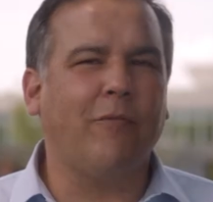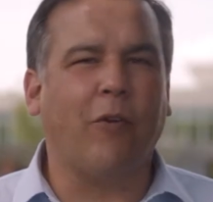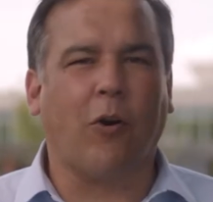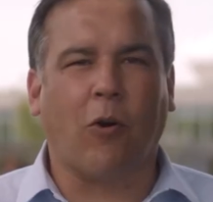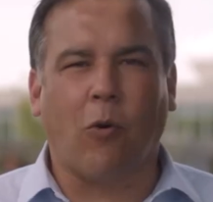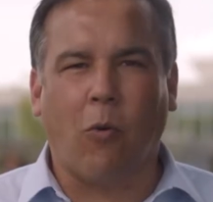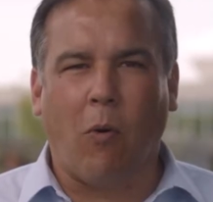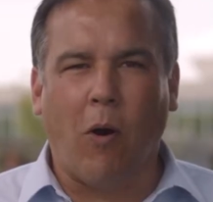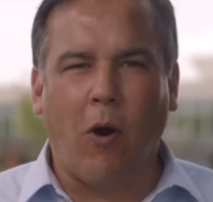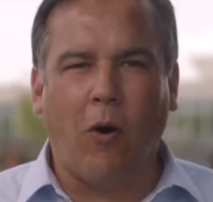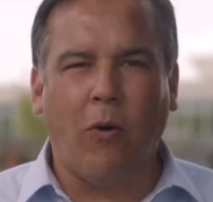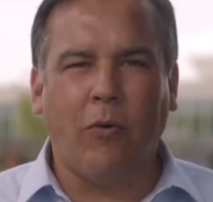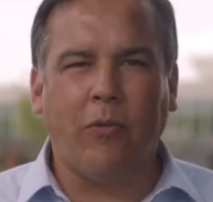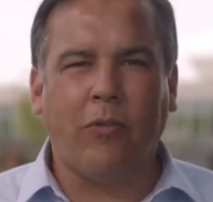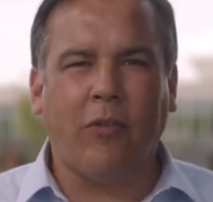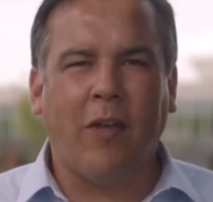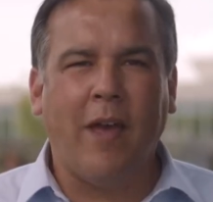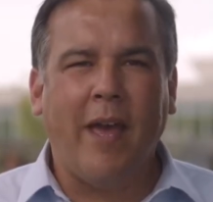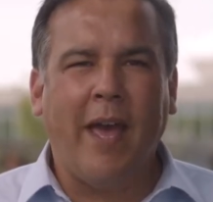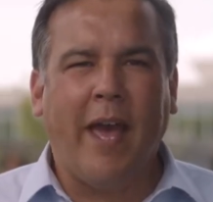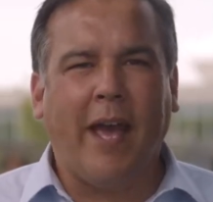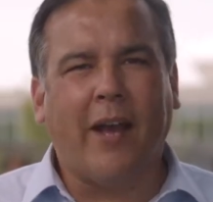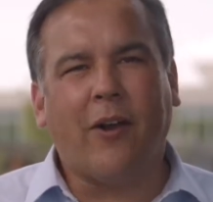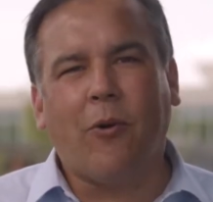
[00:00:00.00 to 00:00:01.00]
for growth
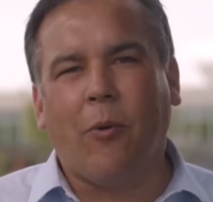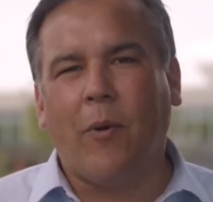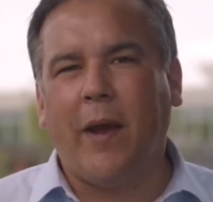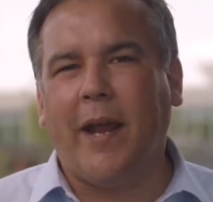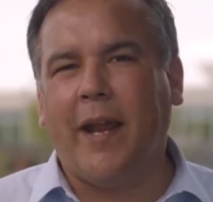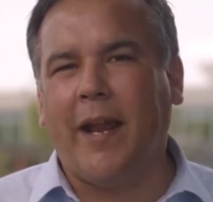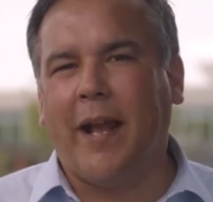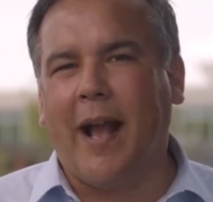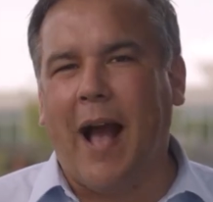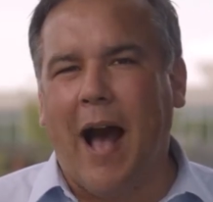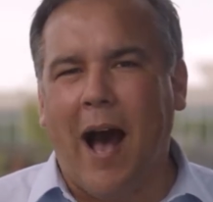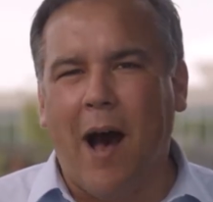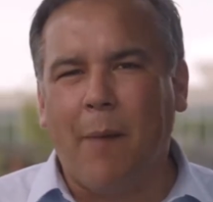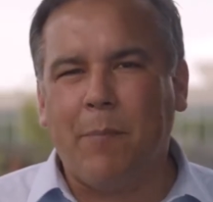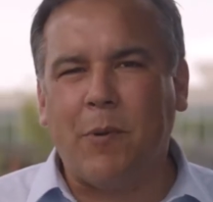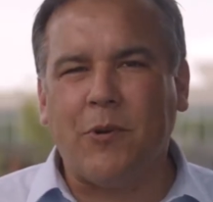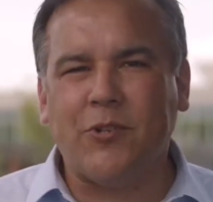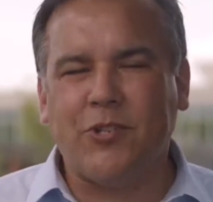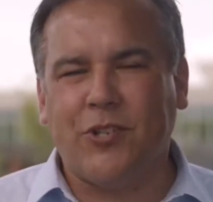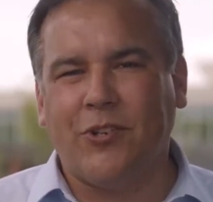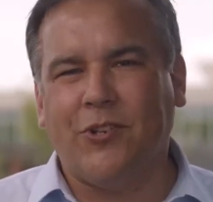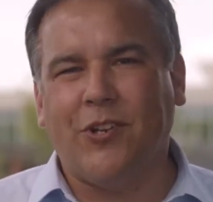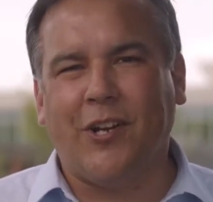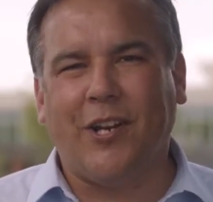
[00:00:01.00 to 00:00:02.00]
and creating
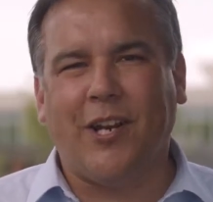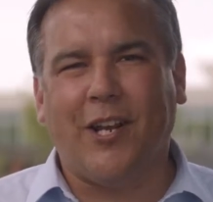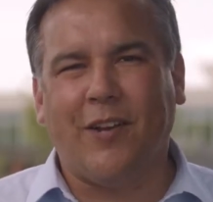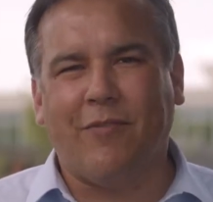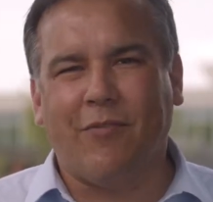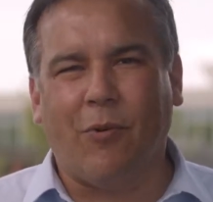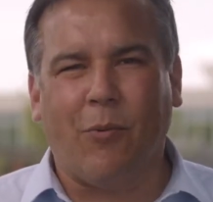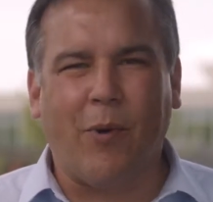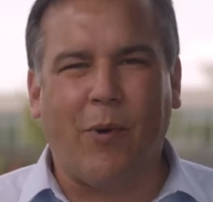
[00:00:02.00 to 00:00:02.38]
opportunity for